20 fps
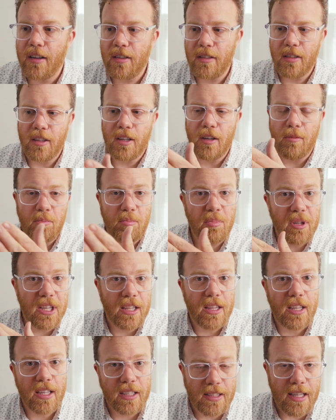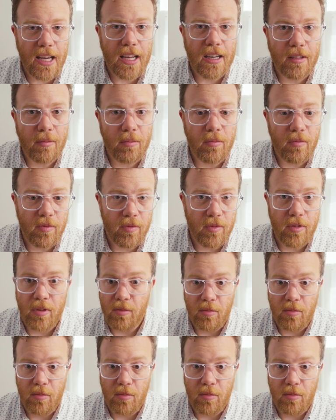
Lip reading: You can beat things out of the